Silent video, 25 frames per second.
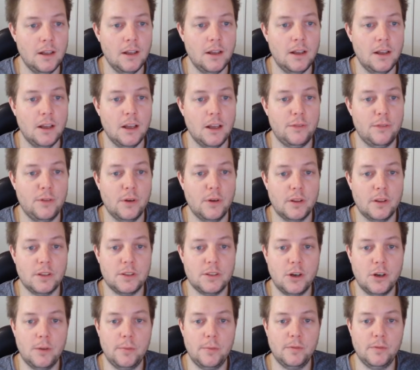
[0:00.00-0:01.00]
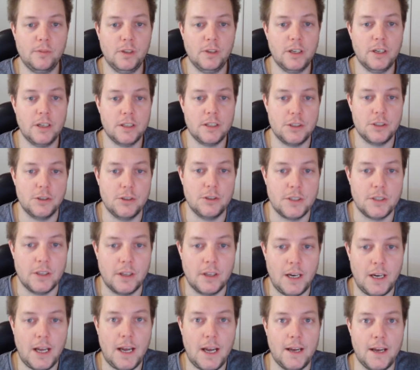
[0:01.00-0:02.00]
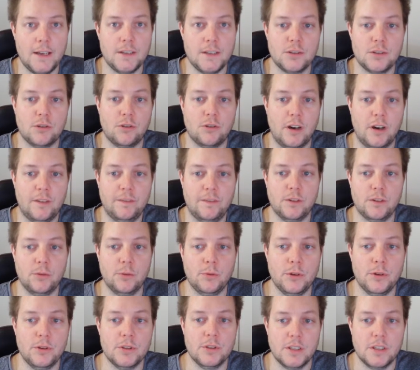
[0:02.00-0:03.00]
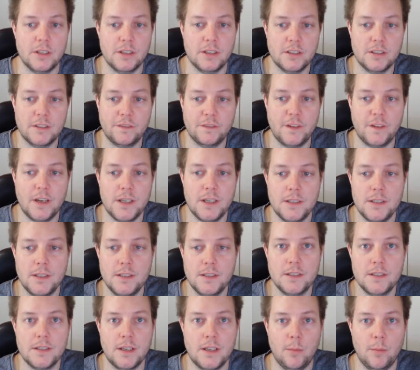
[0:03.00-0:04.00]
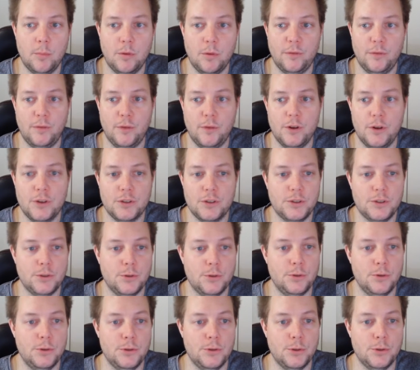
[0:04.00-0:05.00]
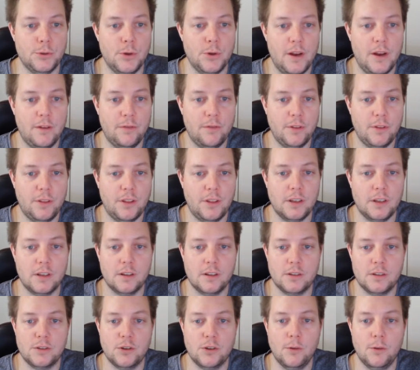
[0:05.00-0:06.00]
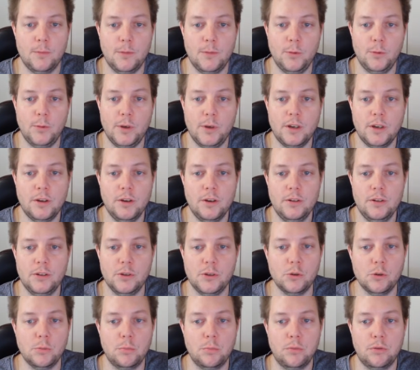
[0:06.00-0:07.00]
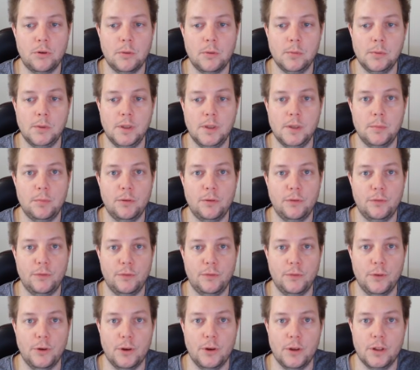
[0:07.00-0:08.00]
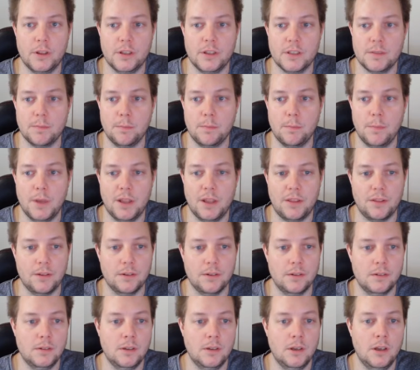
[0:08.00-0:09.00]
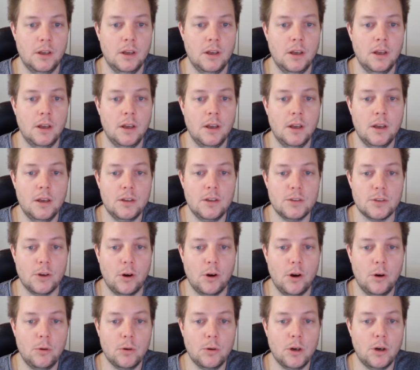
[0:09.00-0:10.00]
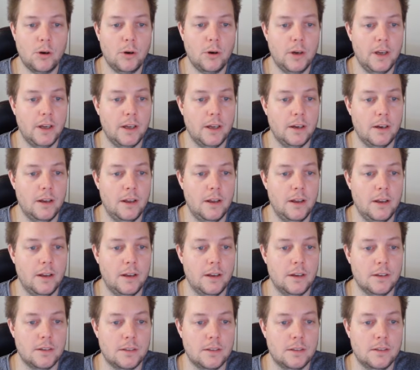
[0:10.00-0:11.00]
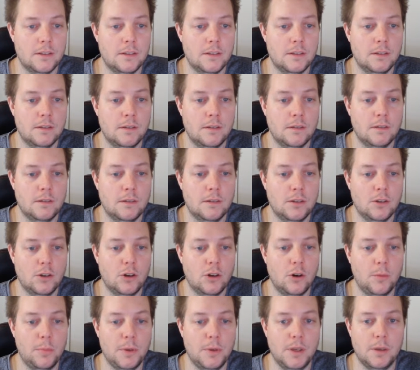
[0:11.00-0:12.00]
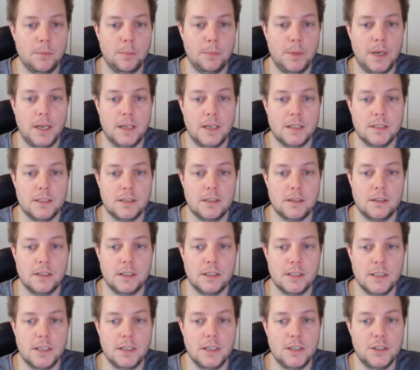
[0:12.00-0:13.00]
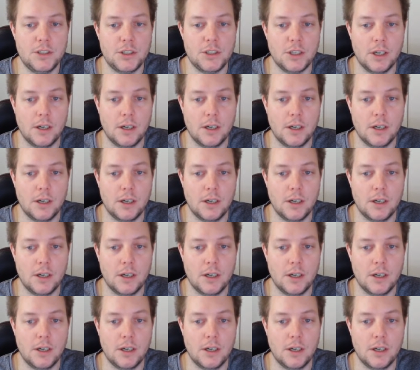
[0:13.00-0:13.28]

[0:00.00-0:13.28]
If you're the type of Linux user that hates graphical user interfaces and prefers to do everything in the terminal window, you'll probably prefer this method. So I'll go ahead and copy and paste the TShark